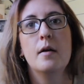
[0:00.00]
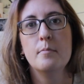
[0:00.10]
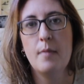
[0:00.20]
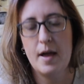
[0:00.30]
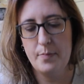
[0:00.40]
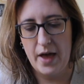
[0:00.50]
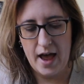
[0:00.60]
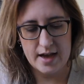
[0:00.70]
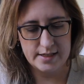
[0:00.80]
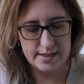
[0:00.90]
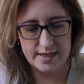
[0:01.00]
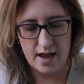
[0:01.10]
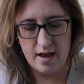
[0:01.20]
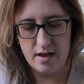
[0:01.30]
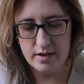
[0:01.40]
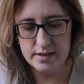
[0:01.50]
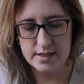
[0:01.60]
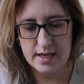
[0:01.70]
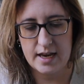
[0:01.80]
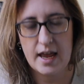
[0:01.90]
My
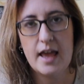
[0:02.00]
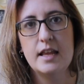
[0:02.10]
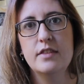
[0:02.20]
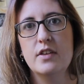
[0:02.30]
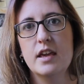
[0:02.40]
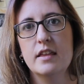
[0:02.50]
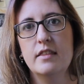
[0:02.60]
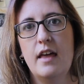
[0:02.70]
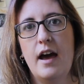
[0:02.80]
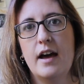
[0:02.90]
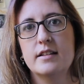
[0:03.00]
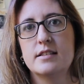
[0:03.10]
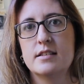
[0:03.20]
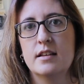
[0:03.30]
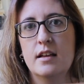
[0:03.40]
pastels and anything that's